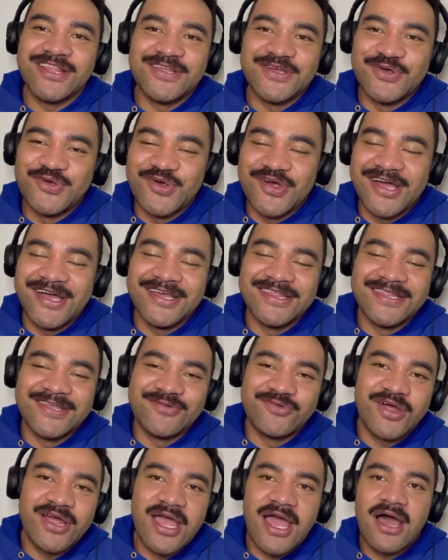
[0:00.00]
grind
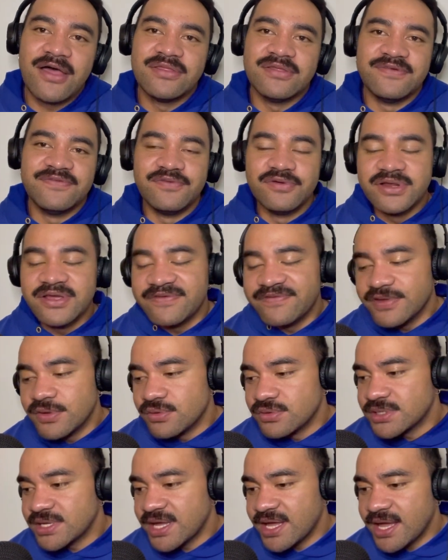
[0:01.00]
right on the footy field.